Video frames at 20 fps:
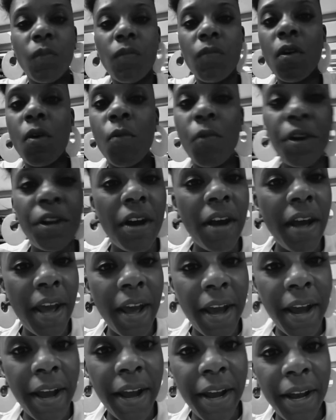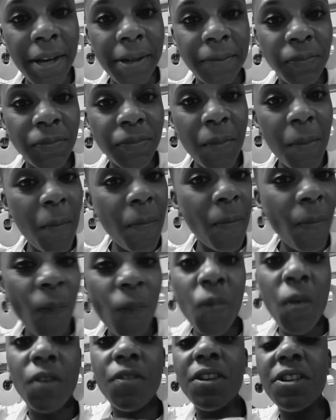We done had
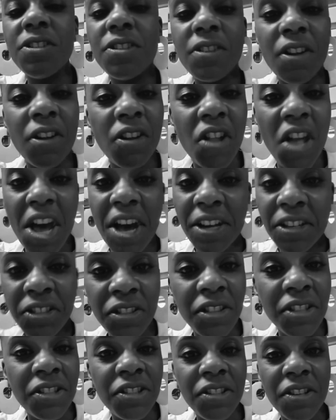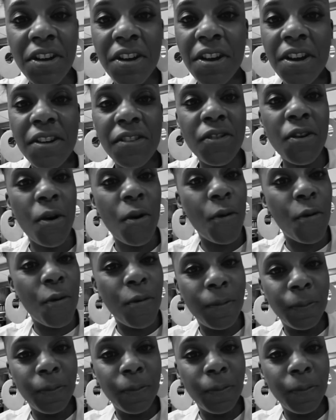this classless asshole